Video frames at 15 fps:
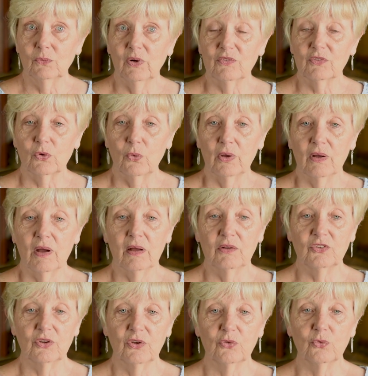What's going on?
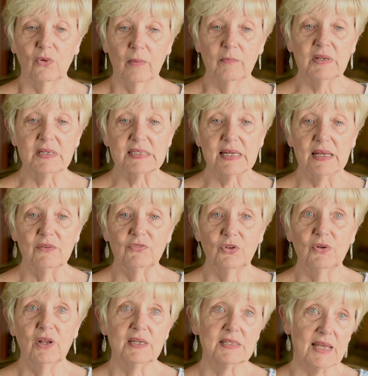She goes, well, I'm going to stay a
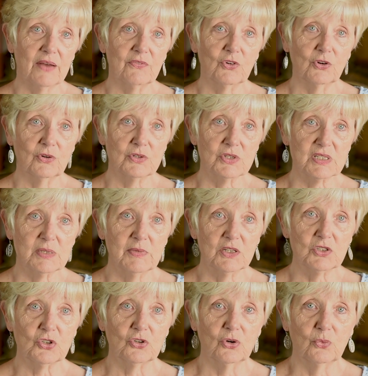few days after just to make
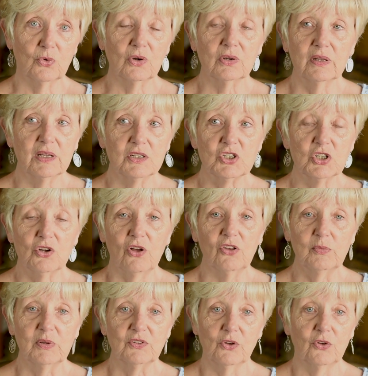sure it worked. And then she
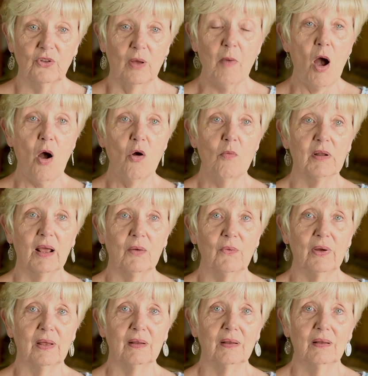calls me, she goes, I'm home. And I
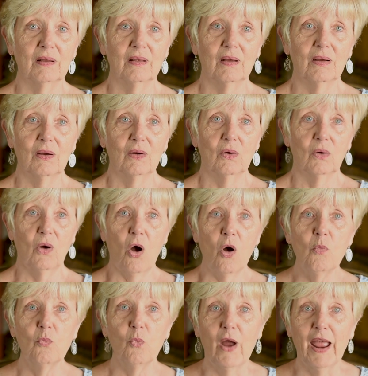went,
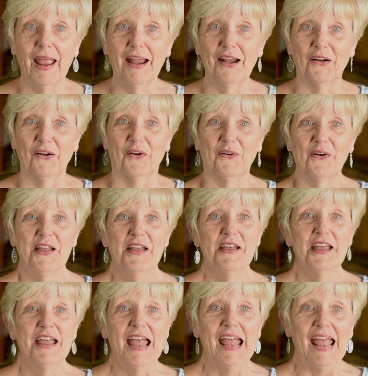home where?
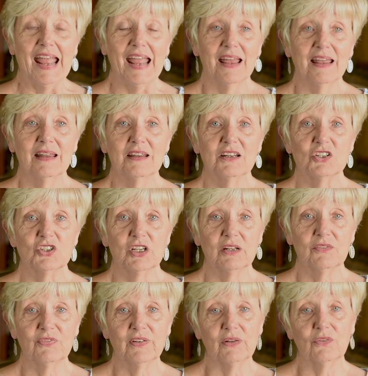And she
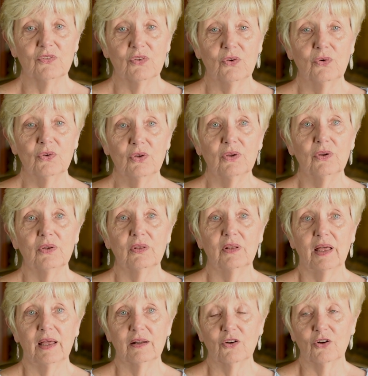had felt so good
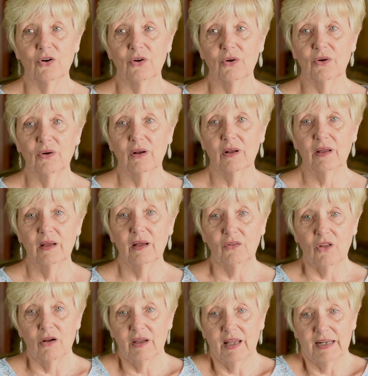that her
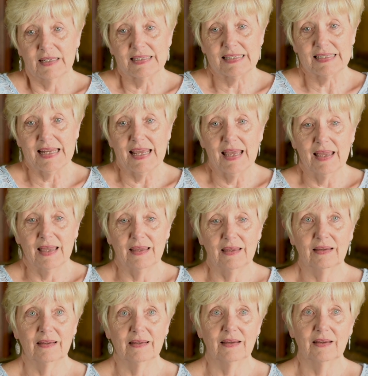elongated stay
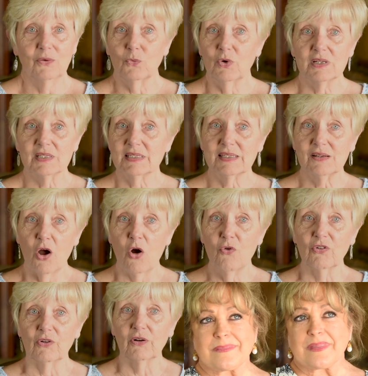was
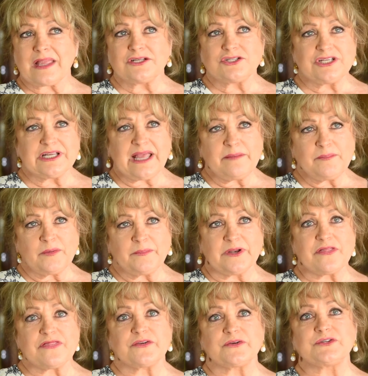over. She came home on
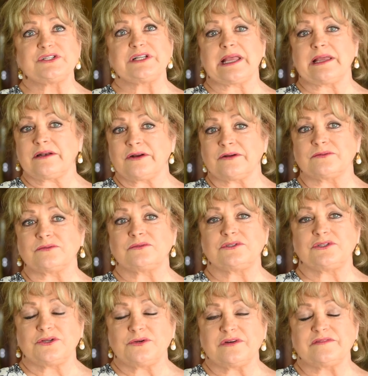a Thursday and
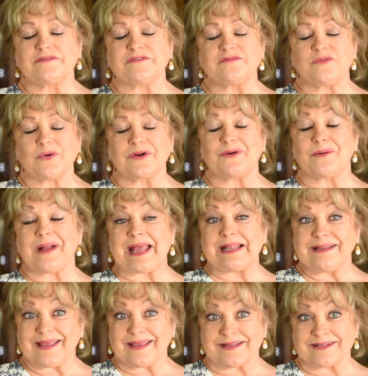2 of her 4
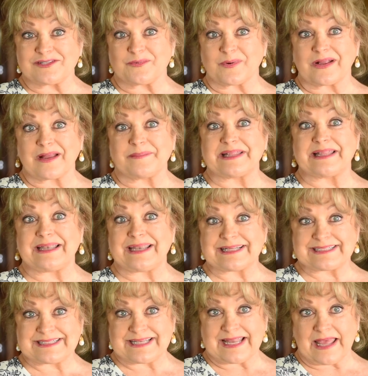grandkids were coming the
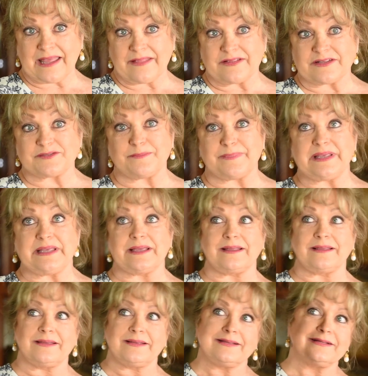next day. These big,
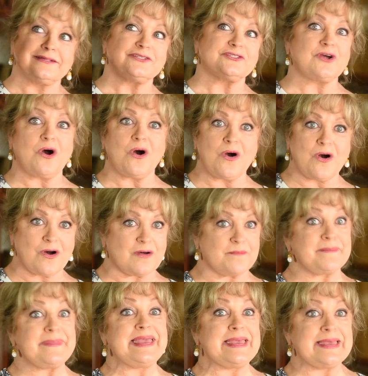tall
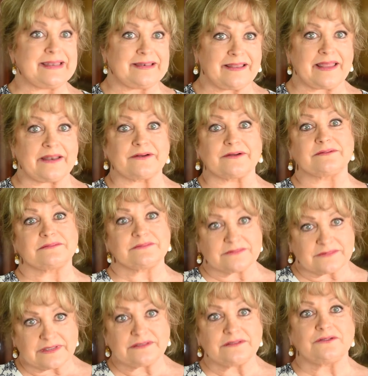men that are
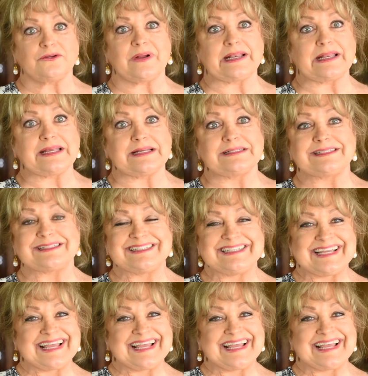grandkids.